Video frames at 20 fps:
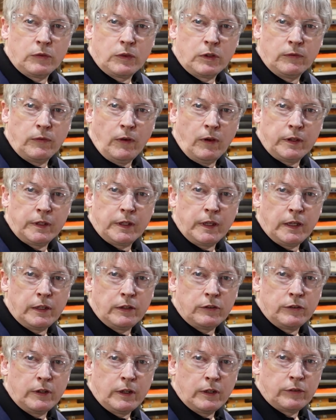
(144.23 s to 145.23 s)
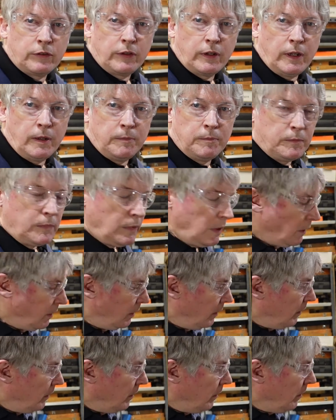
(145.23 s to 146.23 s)
dividing head is now set up.
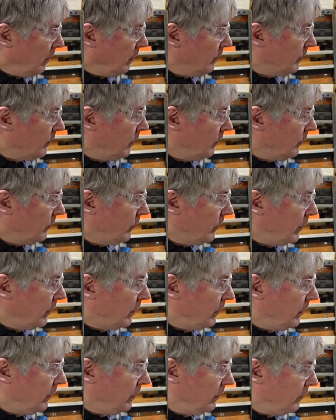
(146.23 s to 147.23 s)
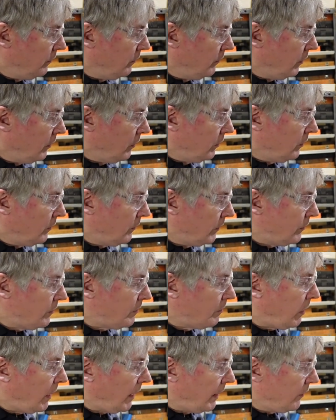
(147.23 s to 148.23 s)
I've got the
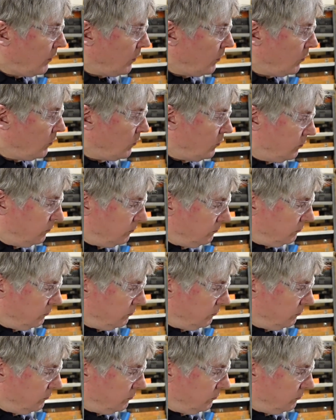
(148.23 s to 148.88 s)
division plate all